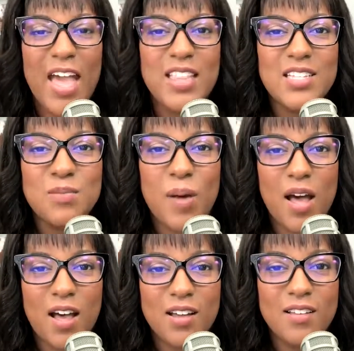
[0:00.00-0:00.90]
This
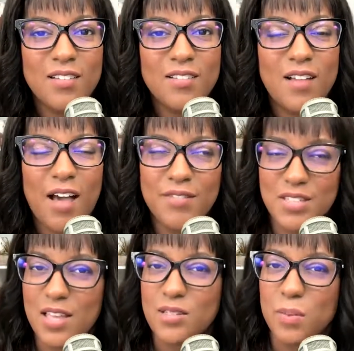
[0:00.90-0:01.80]
pug
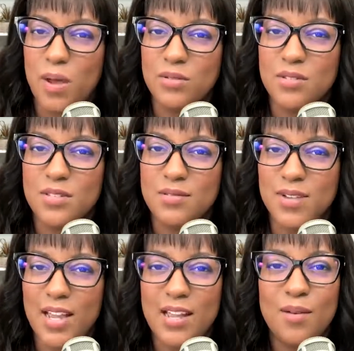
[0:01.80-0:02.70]
obviously has bones,
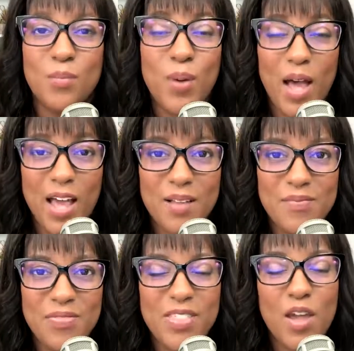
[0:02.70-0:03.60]
right? But
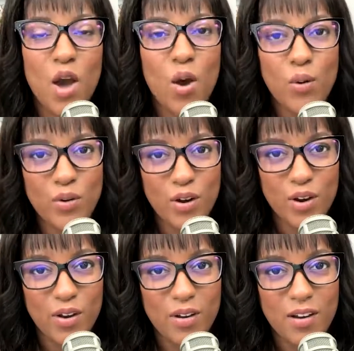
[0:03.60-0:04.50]
the
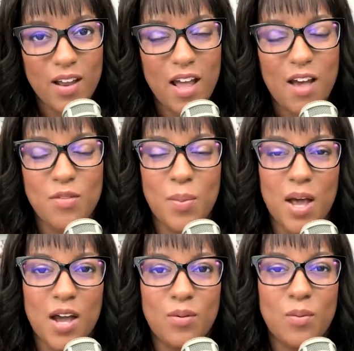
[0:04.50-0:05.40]
owner of the
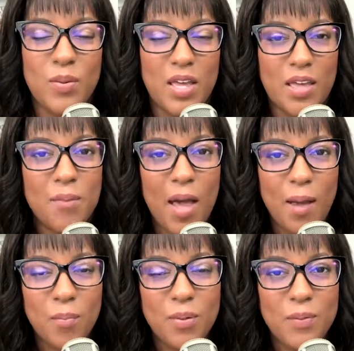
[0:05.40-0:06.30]
pug will pick him
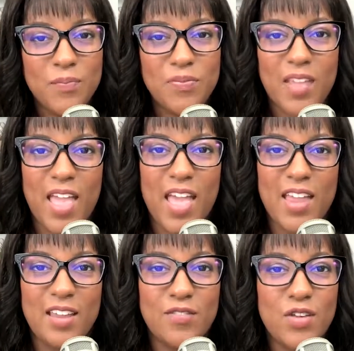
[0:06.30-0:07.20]
up,
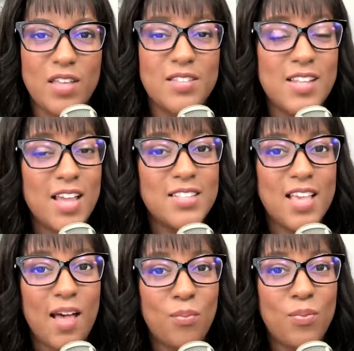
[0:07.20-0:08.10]
and if he stands
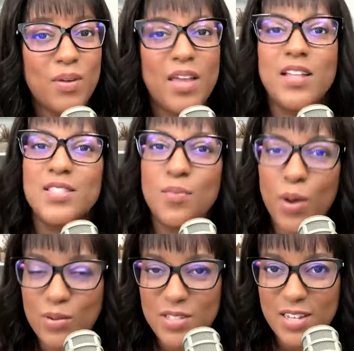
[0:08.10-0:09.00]
up, it's a
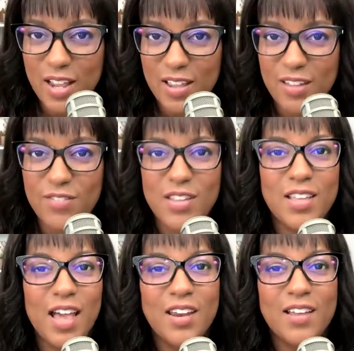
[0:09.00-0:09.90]
bones day. If he
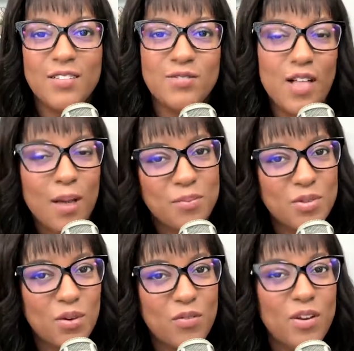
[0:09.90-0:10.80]
kind of
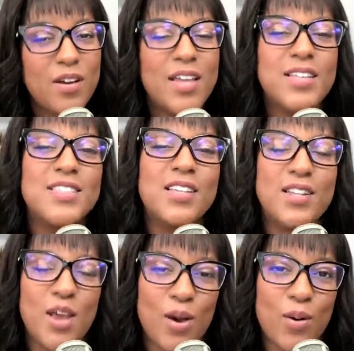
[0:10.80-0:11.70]
flops over, it's a
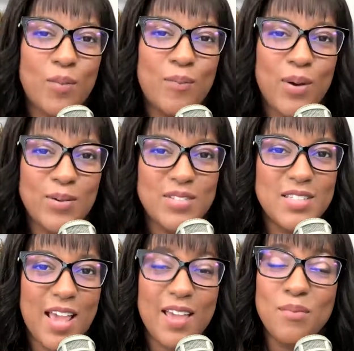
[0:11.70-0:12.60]
no
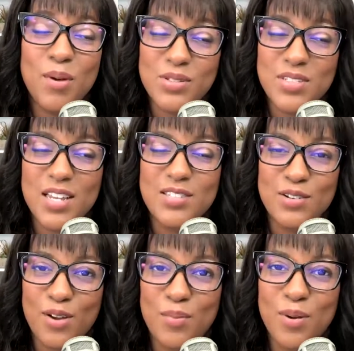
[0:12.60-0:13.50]
bones day. And most days
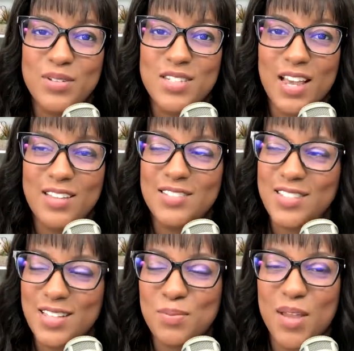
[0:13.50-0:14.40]
are no bones days,
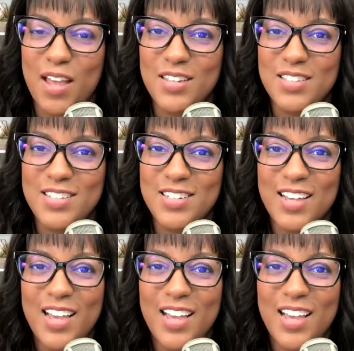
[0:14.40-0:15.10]
let's be honest.